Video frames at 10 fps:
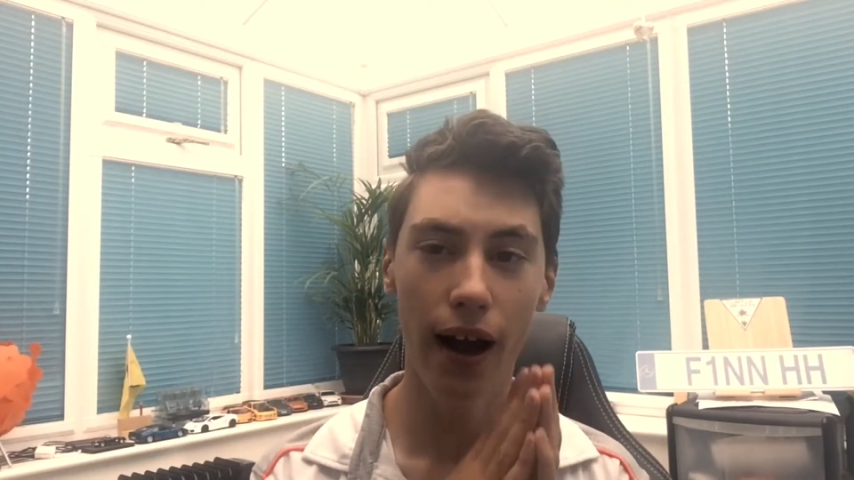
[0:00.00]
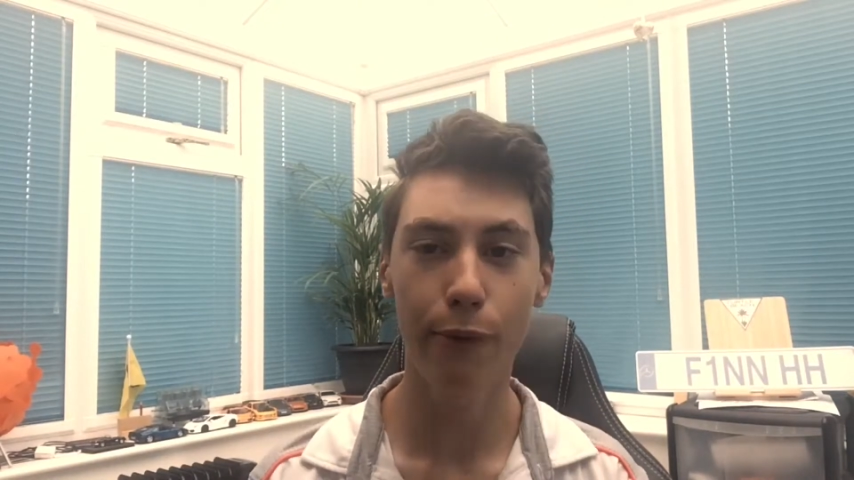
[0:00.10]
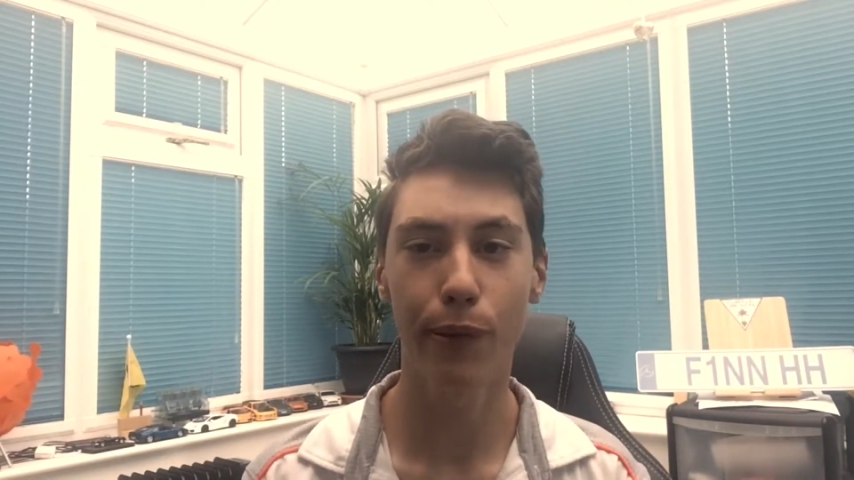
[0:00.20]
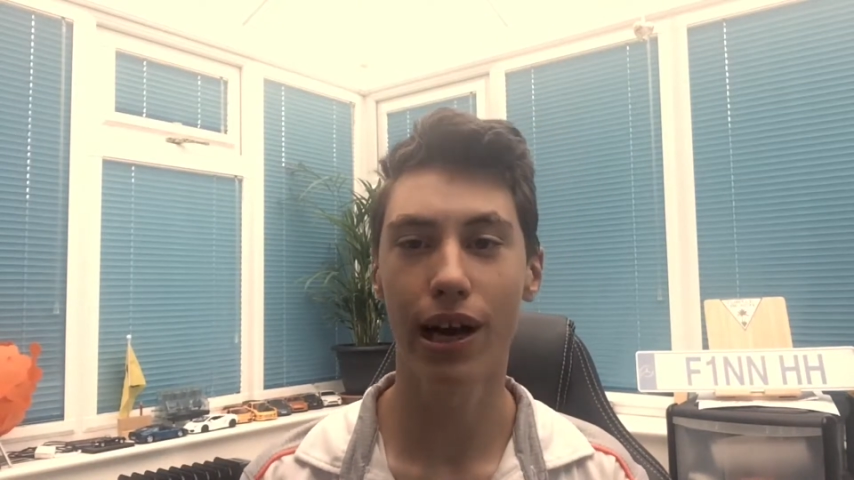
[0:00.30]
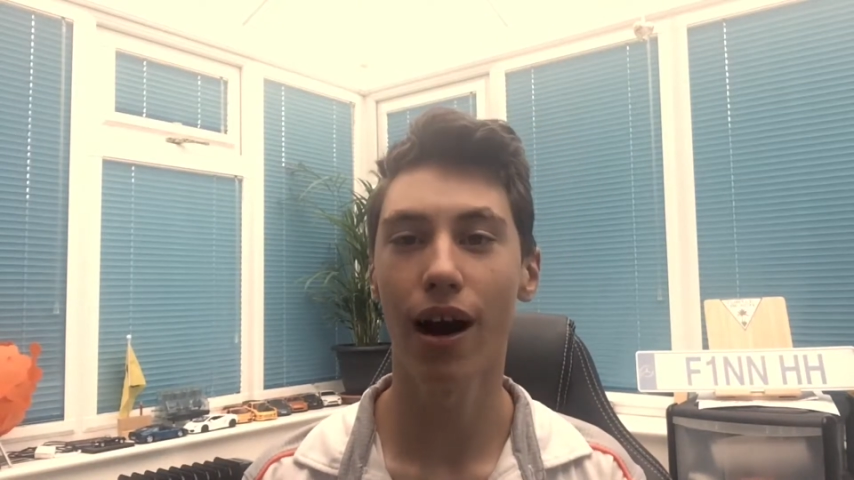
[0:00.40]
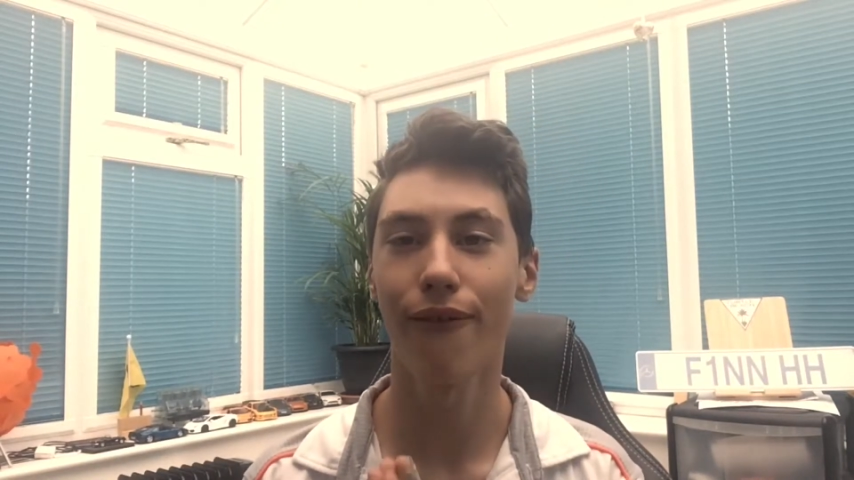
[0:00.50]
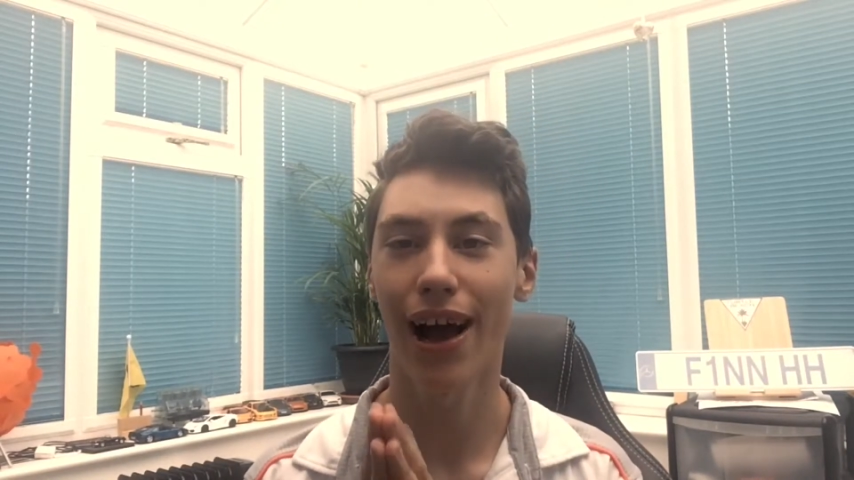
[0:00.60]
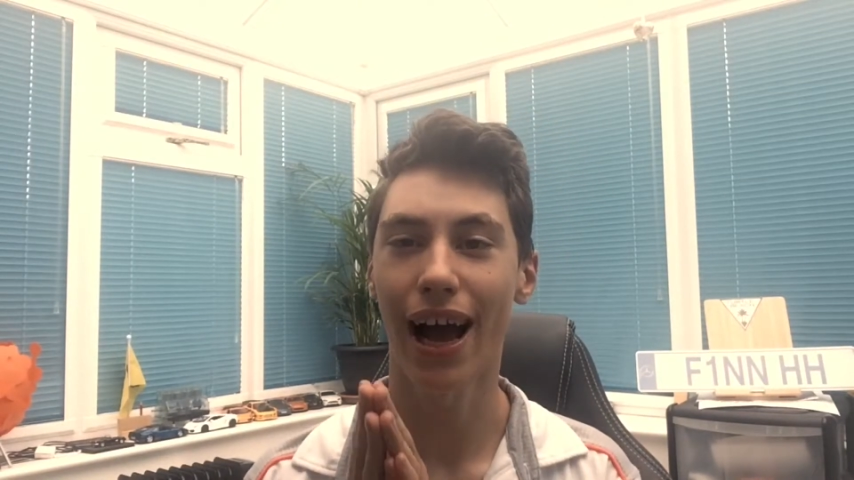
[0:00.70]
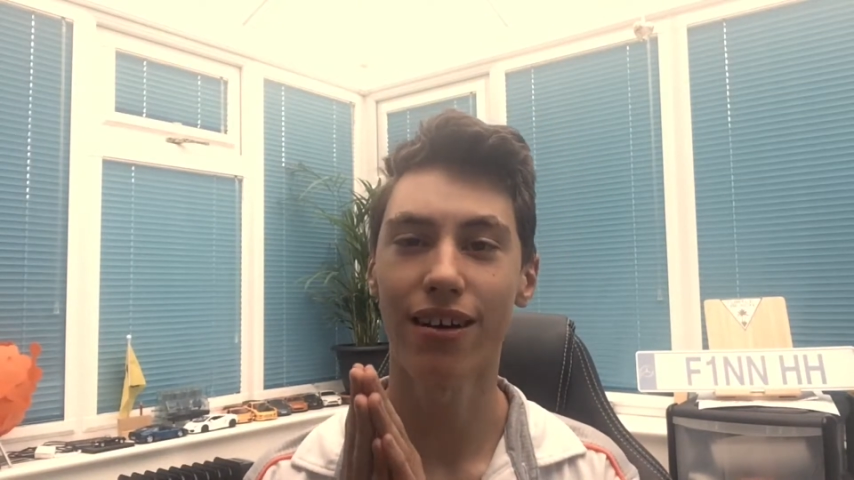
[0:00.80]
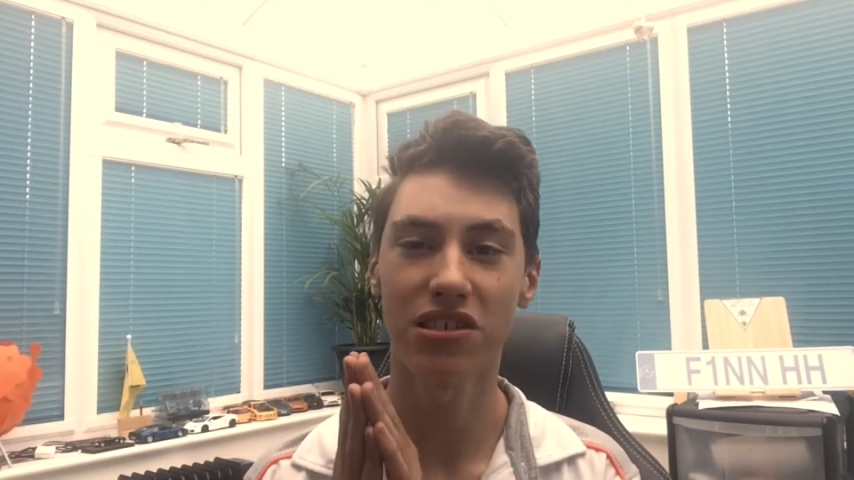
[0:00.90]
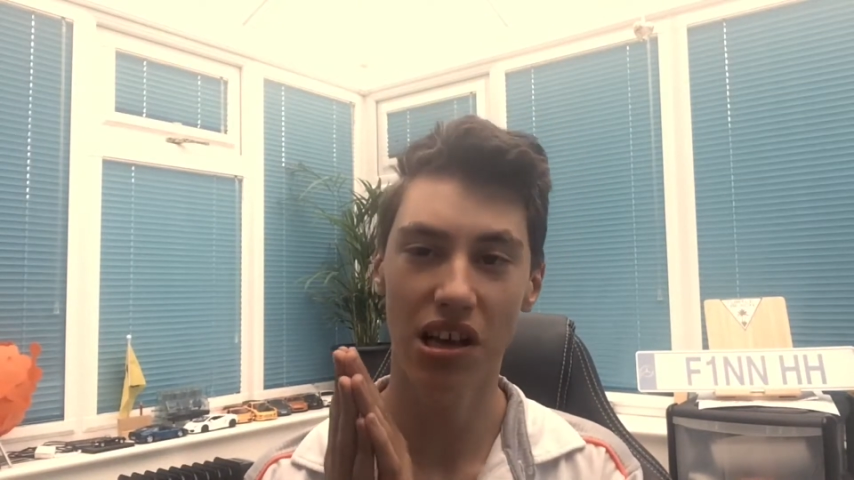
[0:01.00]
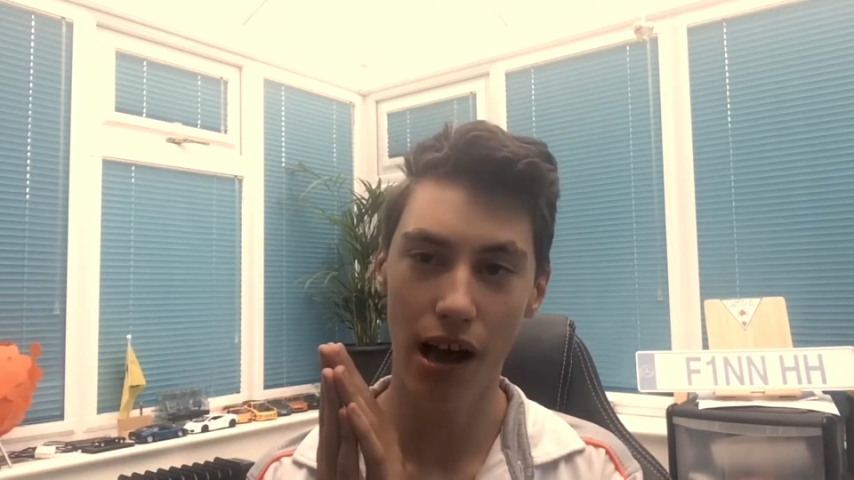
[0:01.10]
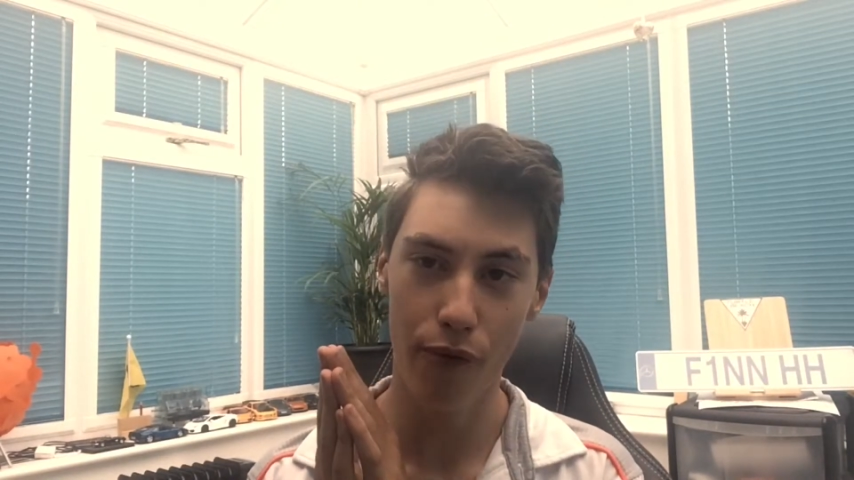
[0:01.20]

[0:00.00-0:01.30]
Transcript: hypercar that has